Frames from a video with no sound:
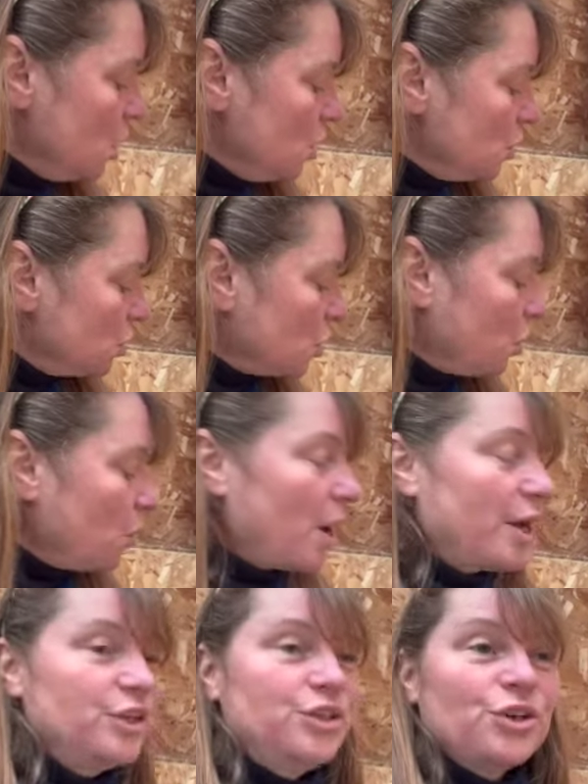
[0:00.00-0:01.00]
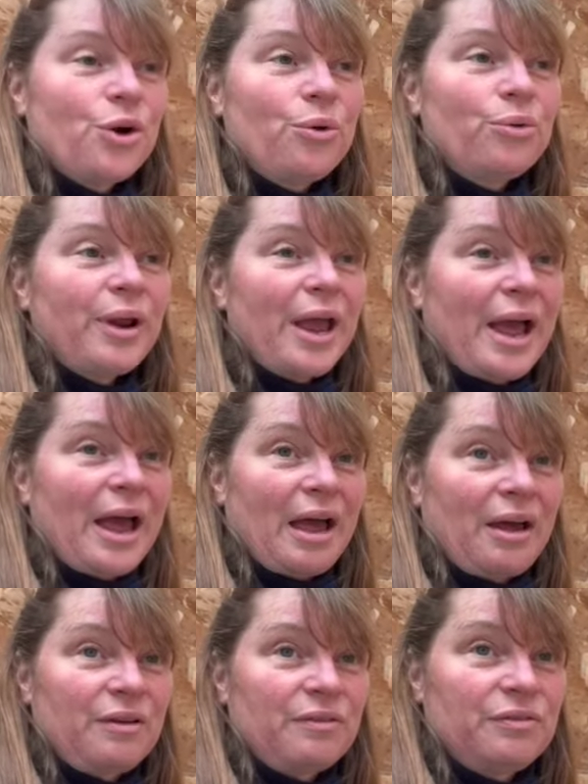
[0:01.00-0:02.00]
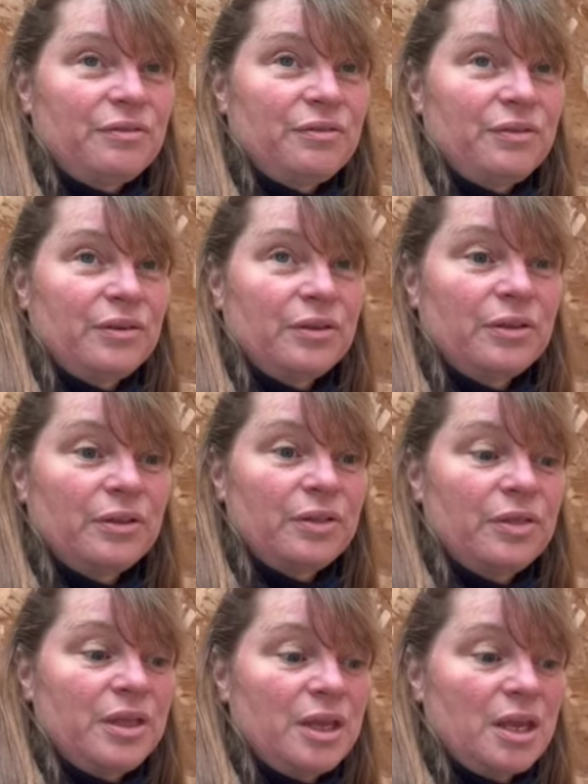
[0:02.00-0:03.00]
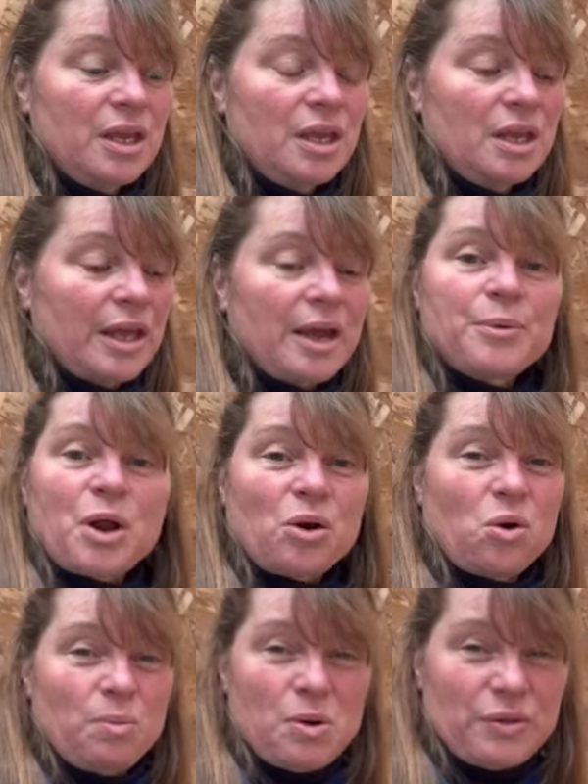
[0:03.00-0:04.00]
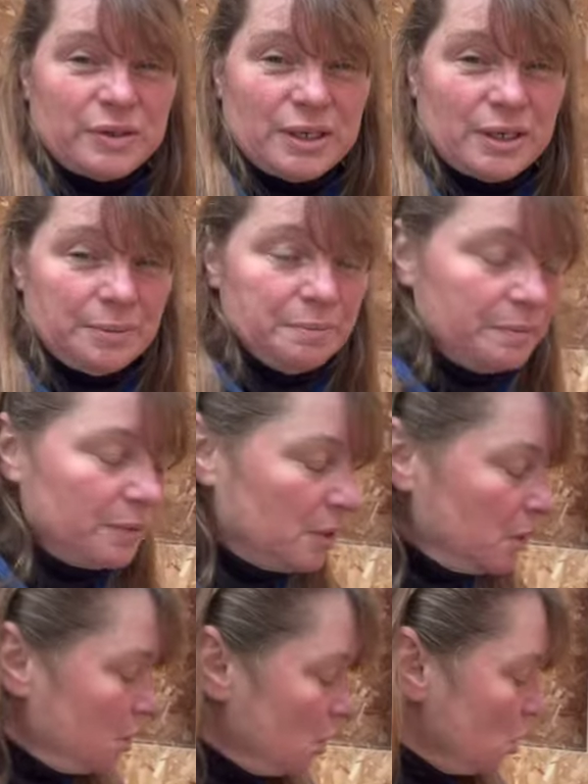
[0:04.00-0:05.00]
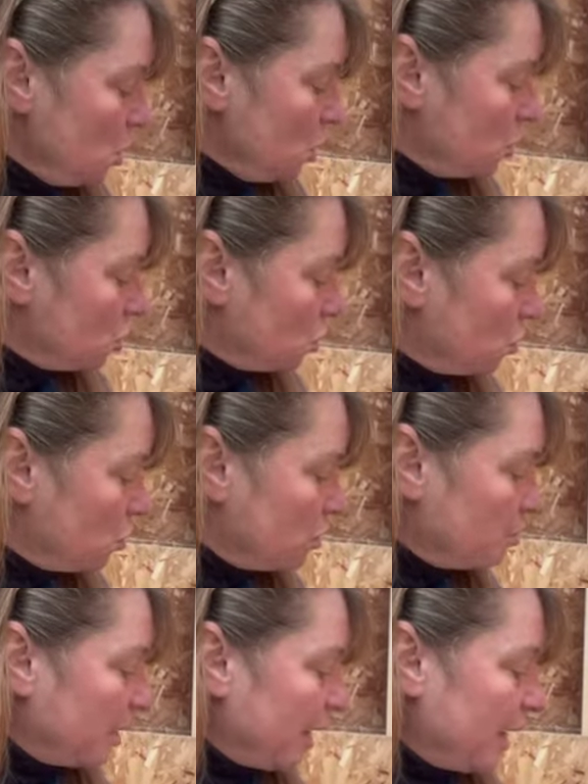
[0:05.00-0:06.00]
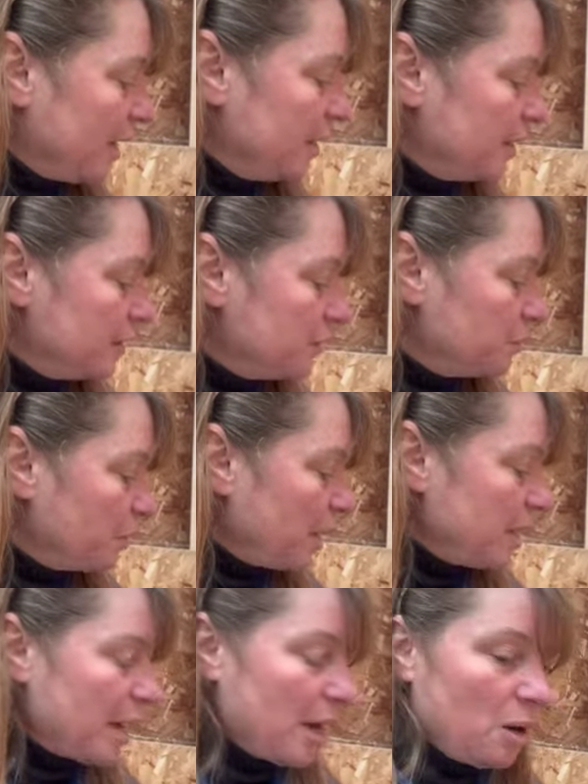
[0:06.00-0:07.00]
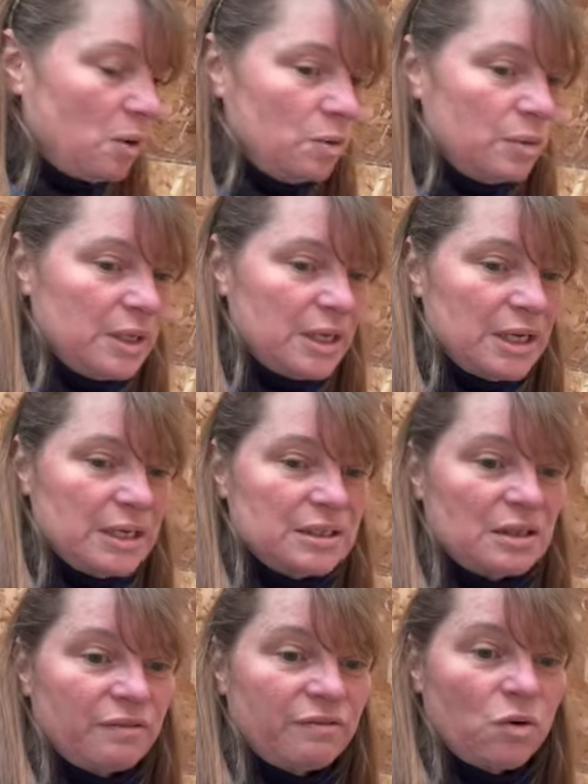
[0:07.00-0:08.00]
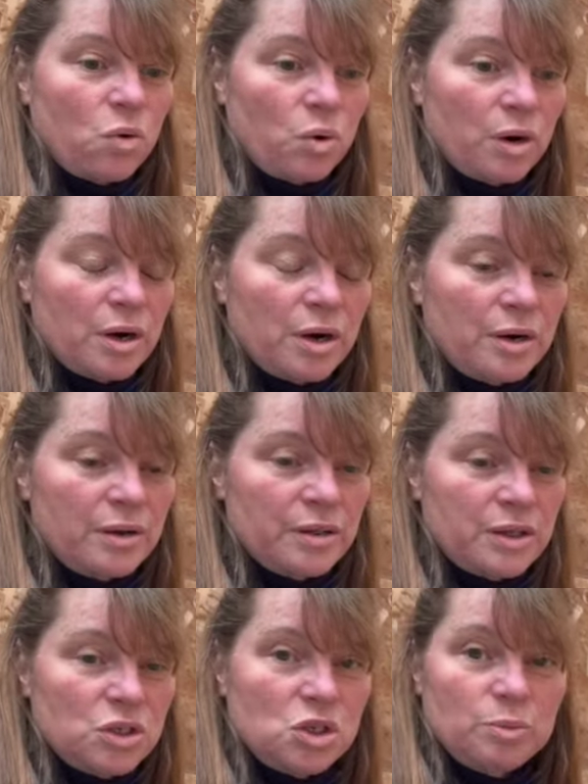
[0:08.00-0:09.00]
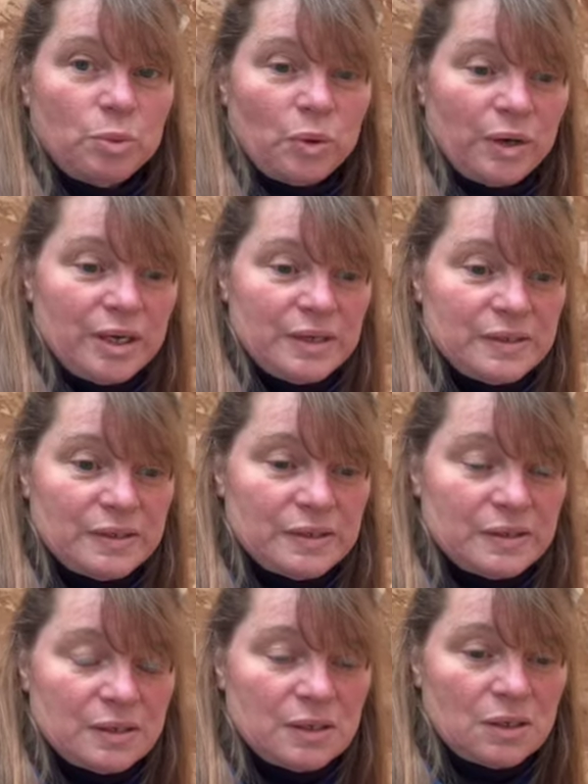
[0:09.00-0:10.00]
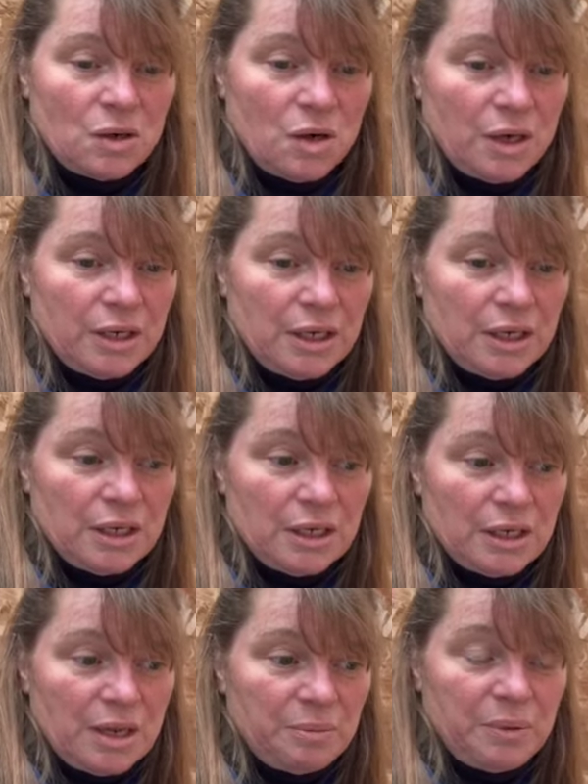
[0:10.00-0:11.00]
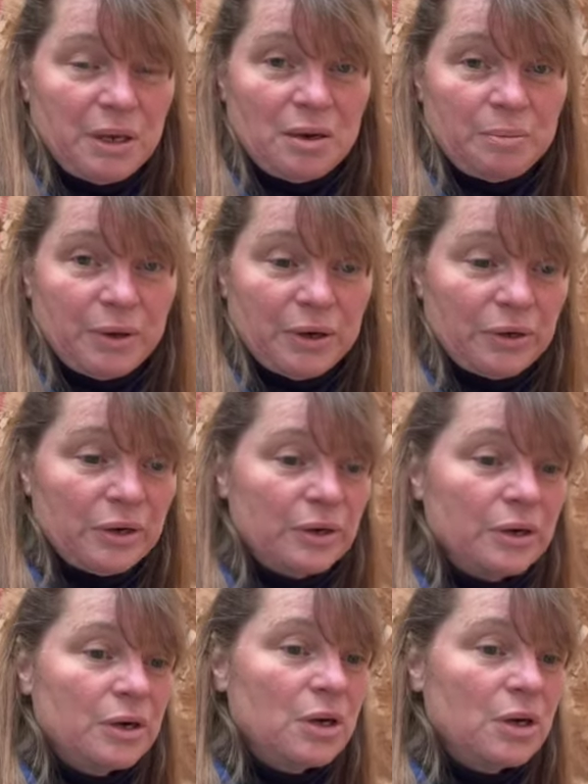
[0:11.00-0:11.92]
So I don't have I'm not home all the time. So the plan is right now is the two boys, Anya and Peanut Butter,